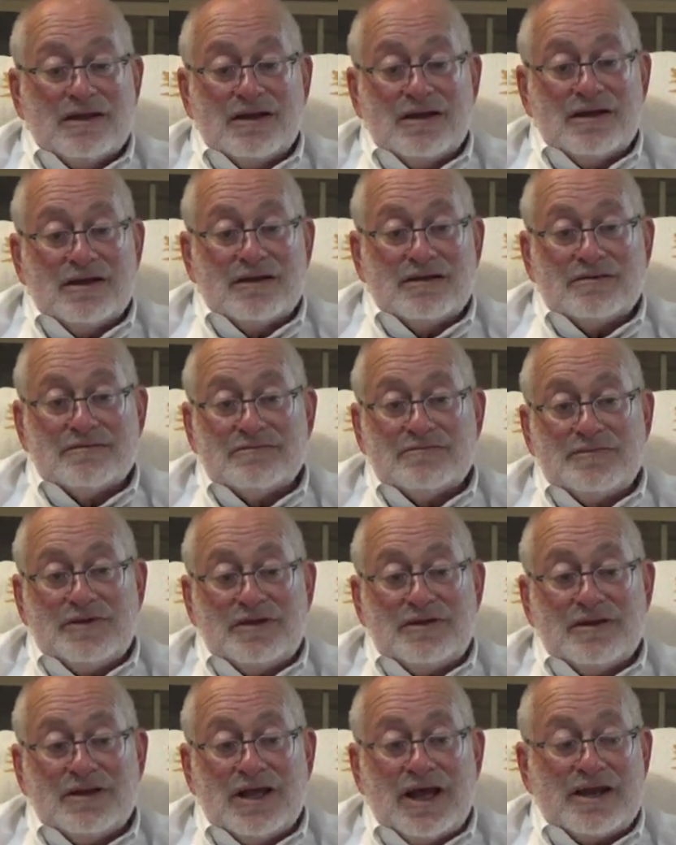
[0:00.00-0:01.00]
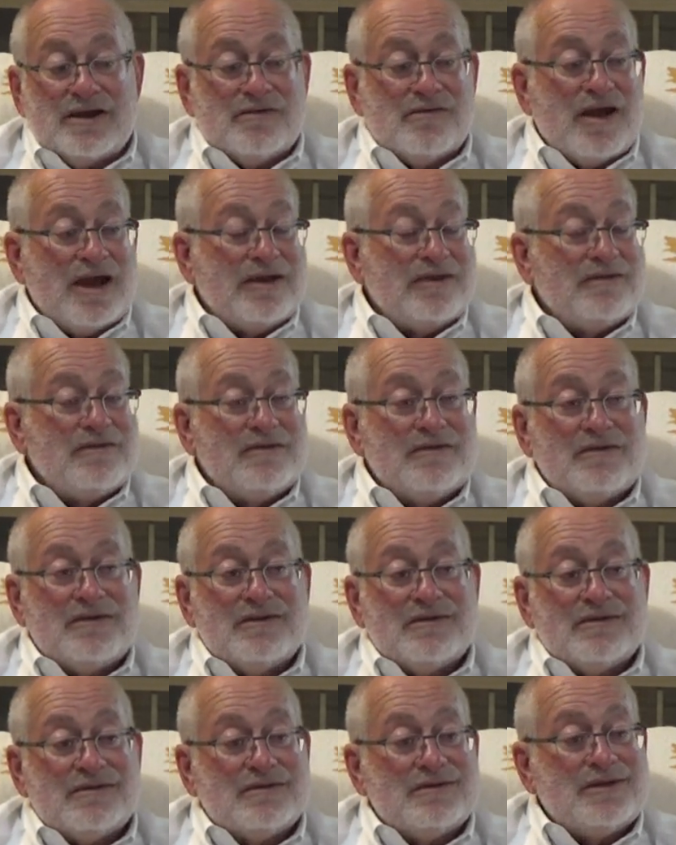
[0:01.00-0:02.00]
uh, be a lot of
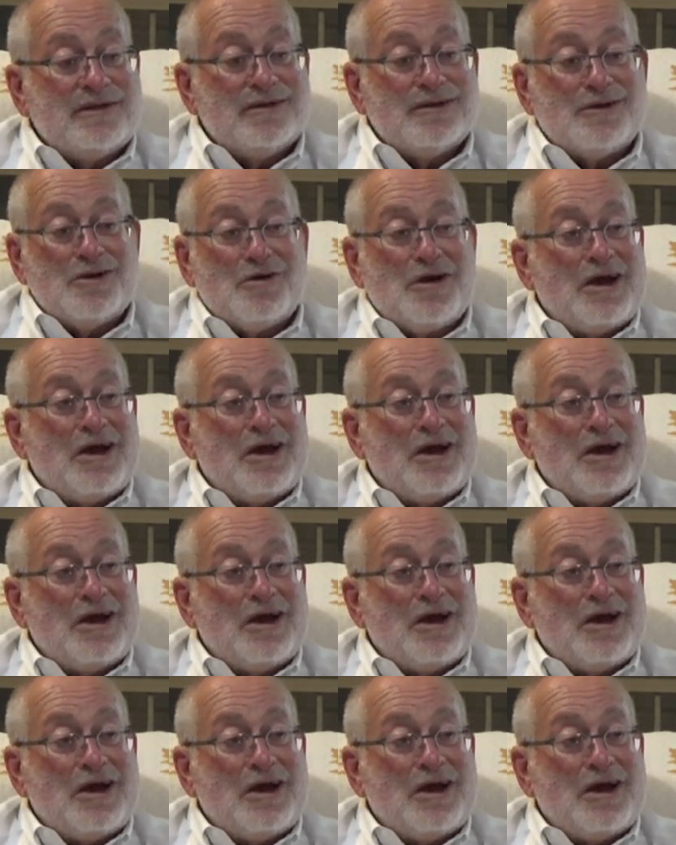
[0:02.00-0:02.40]
gratitude and, you know,